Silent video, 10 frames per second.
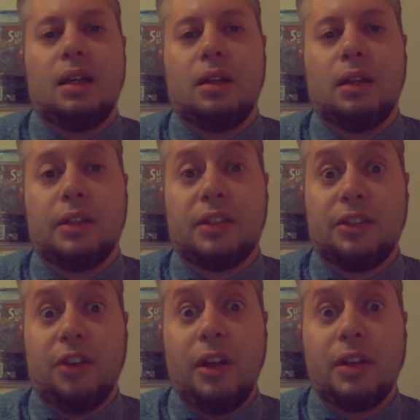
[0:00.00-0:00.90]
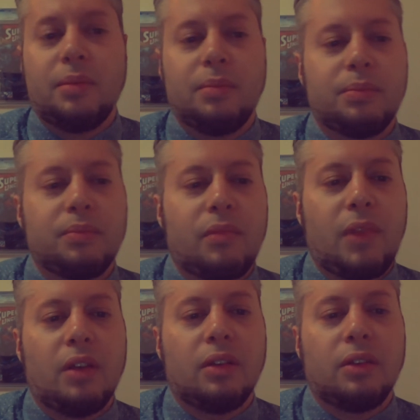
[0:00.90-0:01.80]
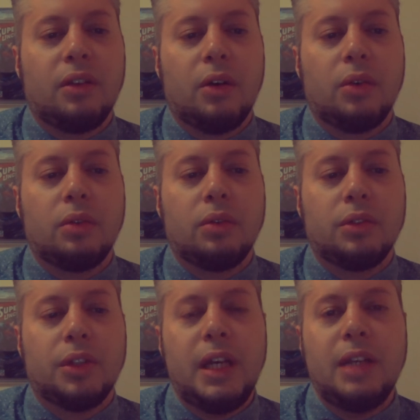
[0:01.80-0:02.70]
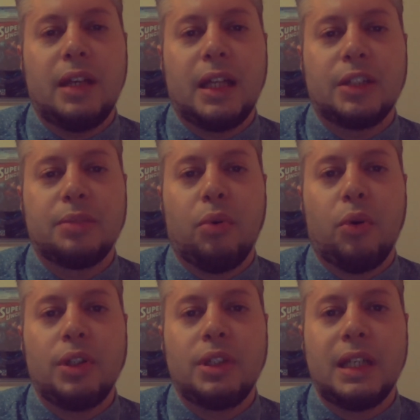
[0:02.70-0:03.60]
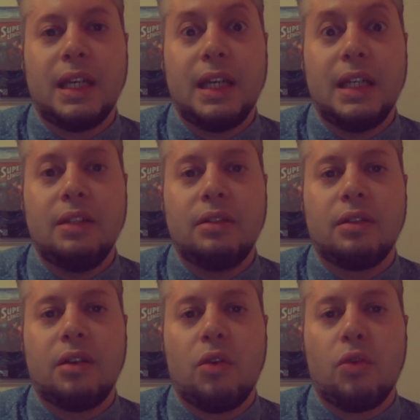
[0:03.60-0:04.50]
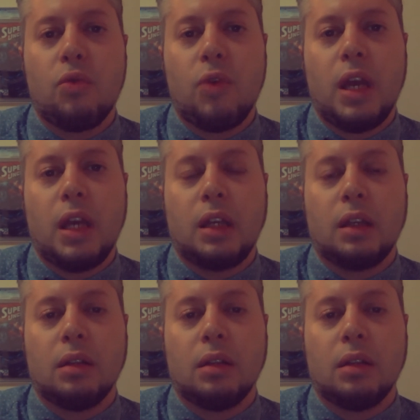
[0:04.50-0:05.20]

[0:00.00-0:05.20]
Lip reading: Let's get started. So, today's English point is rain.